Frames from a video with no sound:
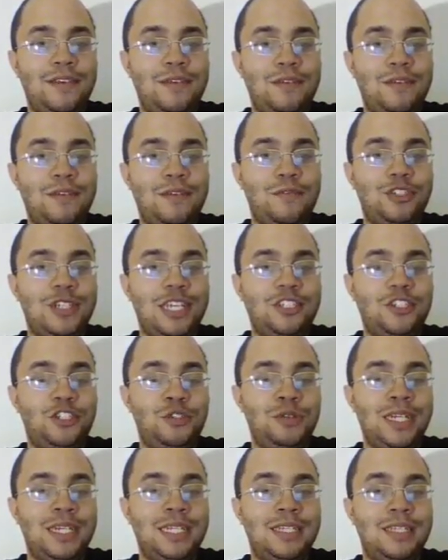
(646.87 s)
In which case you
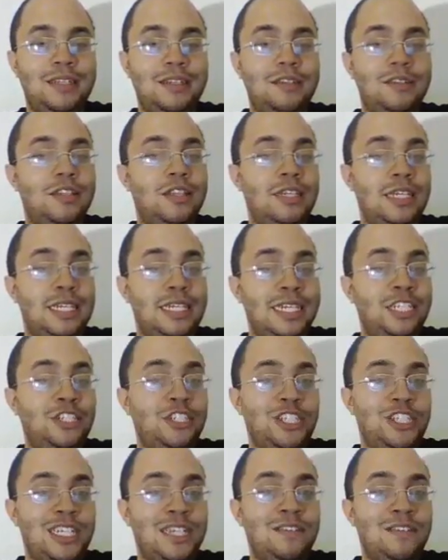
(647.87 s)
get the
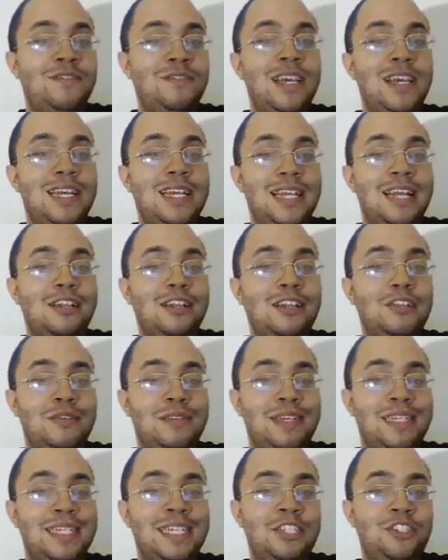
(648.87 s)
initiative, and now you have
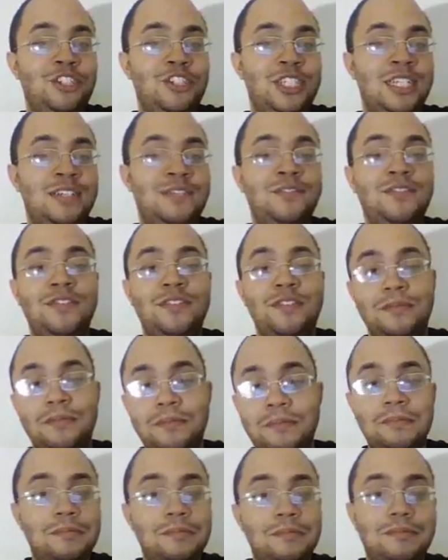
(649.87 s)
the initiative.
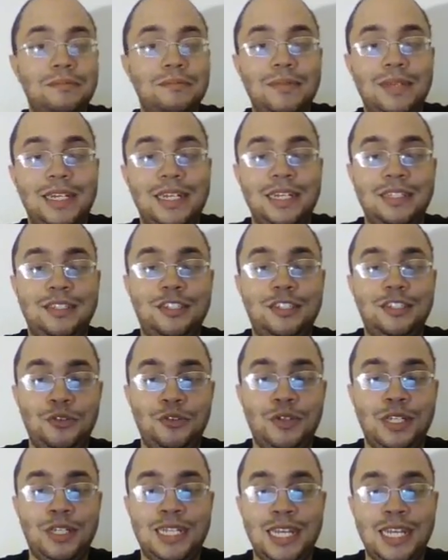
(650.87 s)
It's you
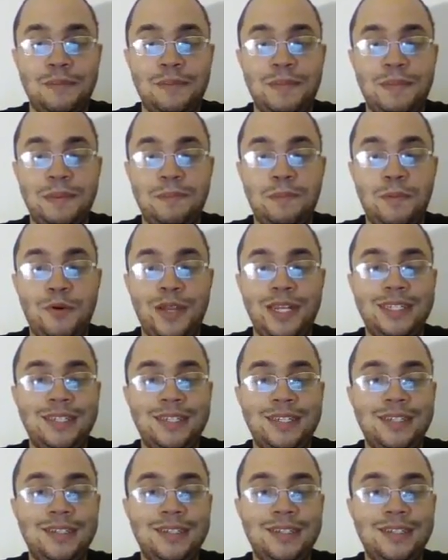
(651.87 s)
can take a big point.